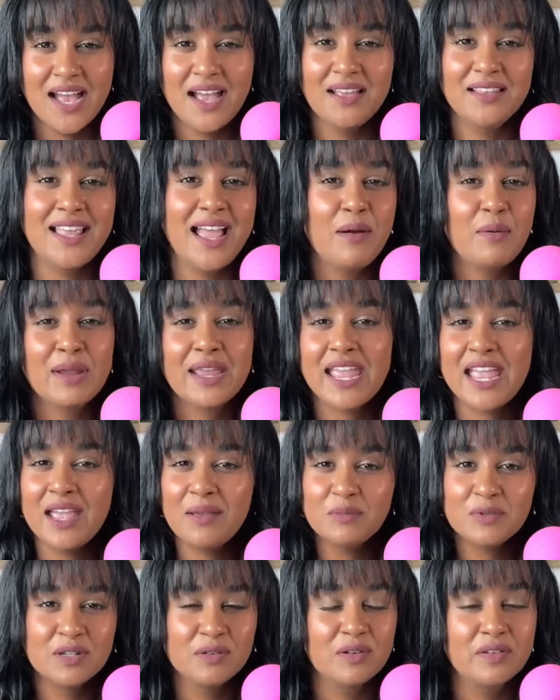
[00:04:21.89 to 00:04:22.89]
allowing
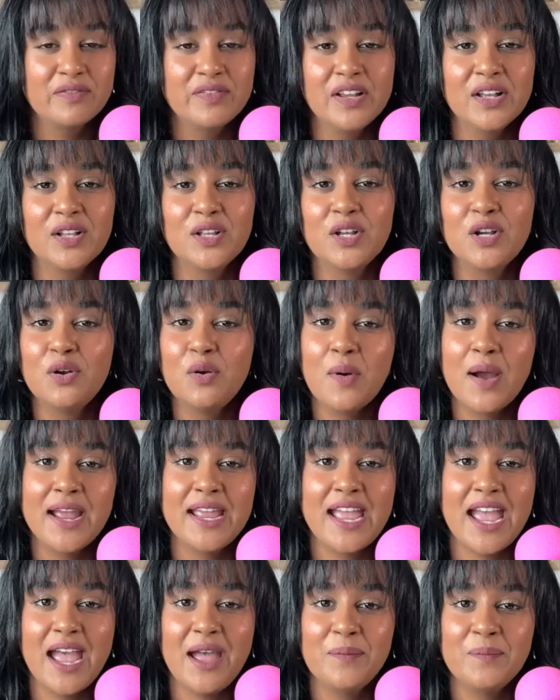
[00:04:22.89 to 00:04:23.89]
him to reveal who I
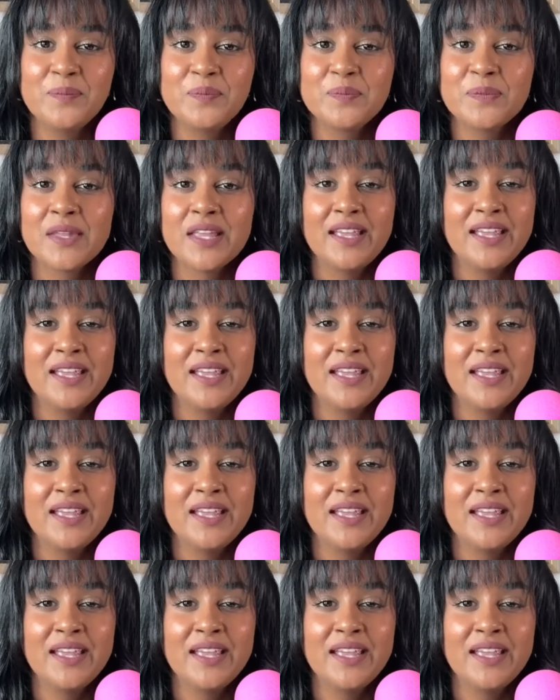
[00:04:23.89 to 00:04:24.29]
am.